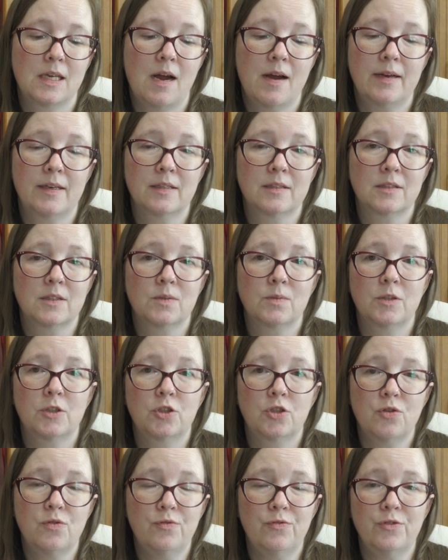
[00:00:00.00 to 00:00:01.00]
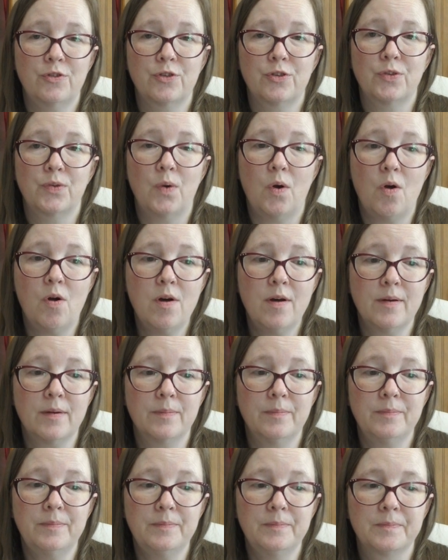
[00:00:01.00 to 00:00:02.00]
I can switch over to
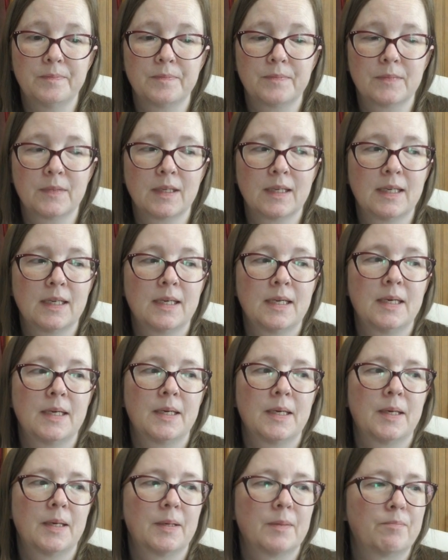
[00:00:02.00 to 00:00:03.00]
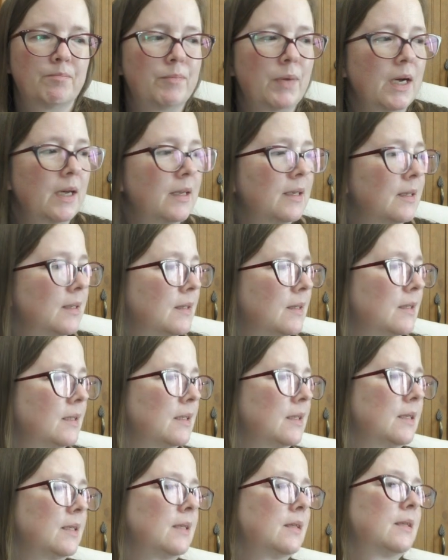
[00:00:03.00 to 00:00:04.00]
Autumn, but
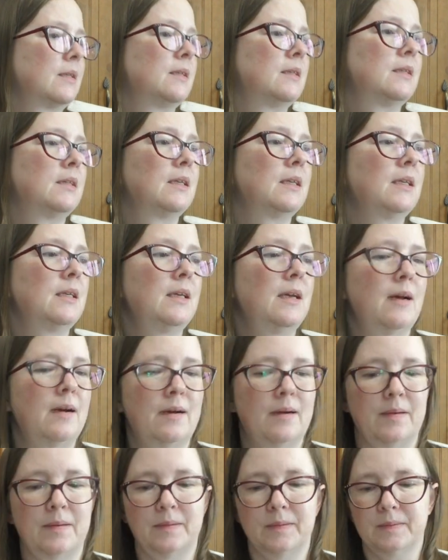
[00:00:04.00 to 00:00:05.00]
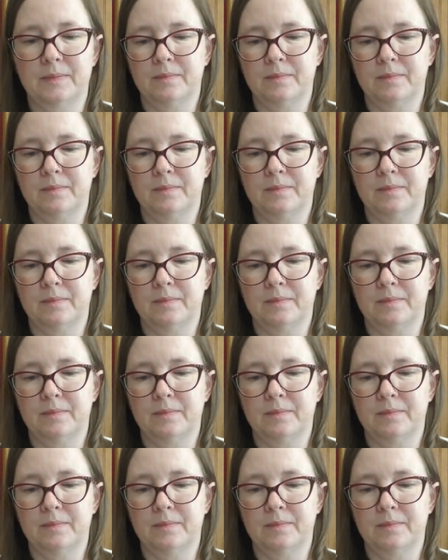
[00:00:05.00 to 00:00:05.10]
yeah,